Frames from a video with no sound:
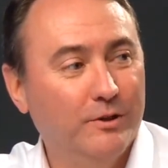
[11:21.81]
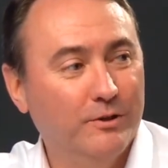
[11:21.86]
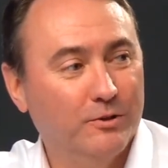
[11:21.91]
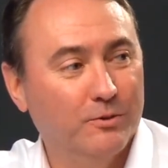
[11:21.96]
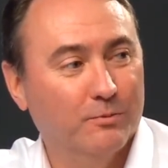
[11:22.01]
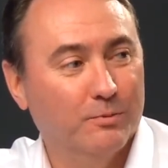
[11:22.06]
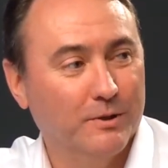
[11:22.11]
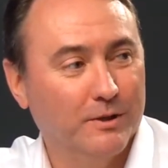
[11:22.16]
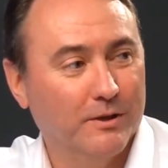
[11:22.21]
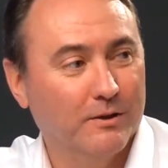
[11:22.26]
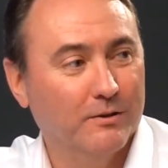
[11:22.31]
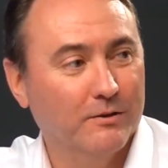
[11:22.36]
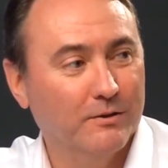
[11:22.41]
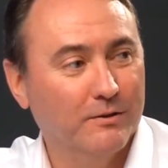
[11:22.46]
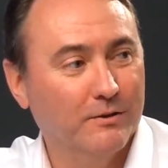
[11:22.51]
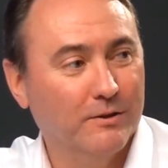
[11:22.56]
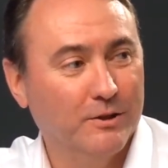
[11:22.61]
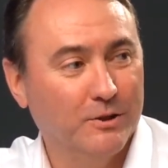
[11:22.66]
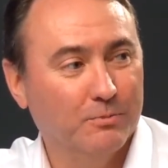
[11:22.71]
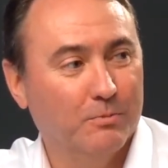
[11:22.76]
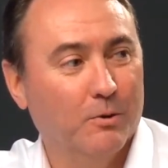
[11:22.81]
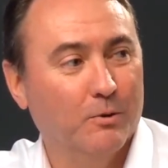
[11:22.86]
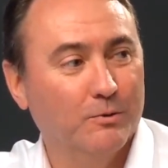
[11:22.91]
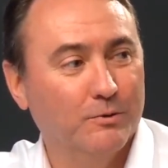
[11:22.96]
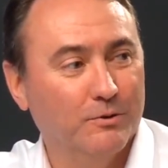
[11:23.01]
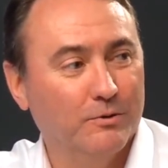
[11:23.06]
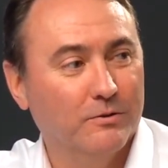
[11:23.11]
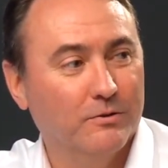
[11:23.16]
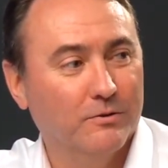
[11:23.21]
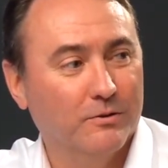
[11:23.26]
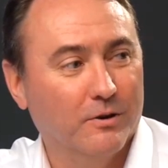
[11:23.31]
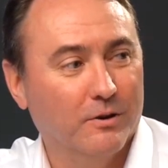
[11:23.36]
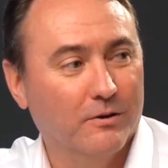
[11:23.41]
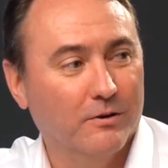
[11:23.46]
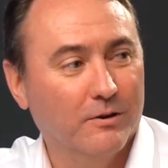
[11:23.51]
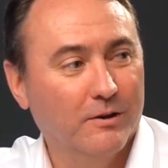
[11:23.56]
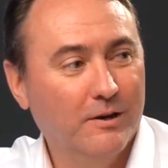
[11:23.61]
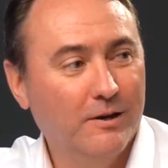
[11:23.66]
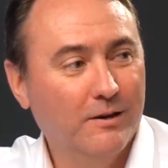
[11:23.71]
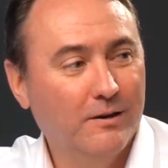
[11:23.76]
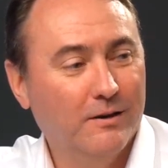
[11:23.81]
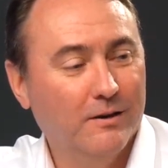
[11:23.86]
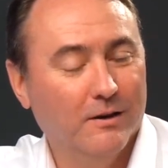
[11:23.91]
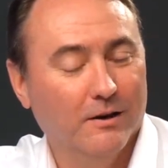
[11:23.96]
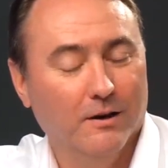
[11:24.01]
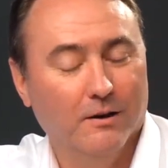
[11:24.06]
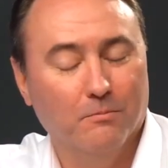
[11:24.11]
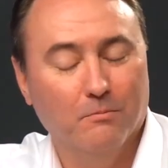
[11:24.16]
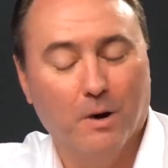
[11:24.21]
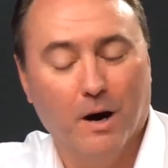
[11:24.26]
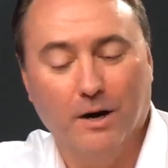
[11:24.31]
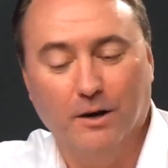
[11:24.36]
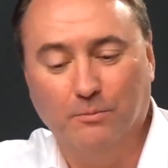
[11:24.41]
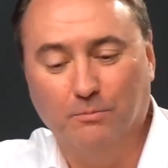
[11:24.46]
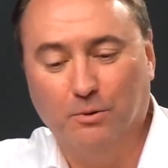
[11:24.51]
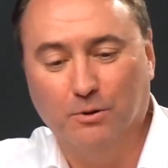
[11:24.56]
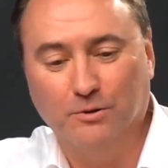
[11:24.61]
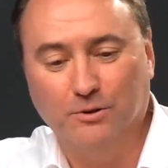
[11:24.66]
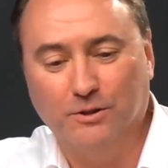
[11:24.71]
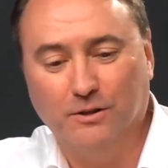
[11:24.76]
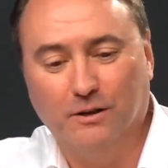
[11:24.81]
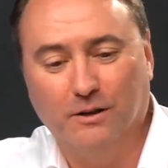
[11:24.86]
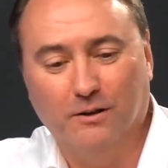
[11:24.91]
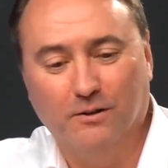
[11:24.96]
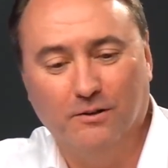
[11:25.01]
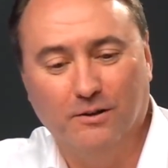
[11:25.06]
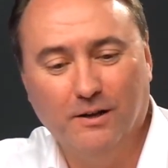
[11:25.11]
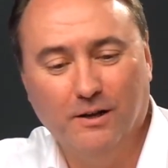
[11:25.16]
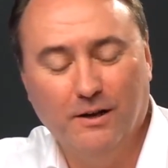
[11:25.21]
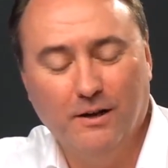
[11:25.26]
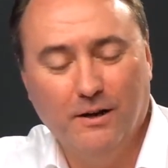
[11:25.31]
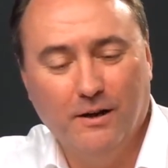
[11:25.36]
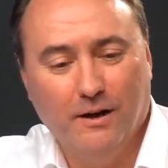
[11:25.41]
diesel particulate exposure to our mining personnel.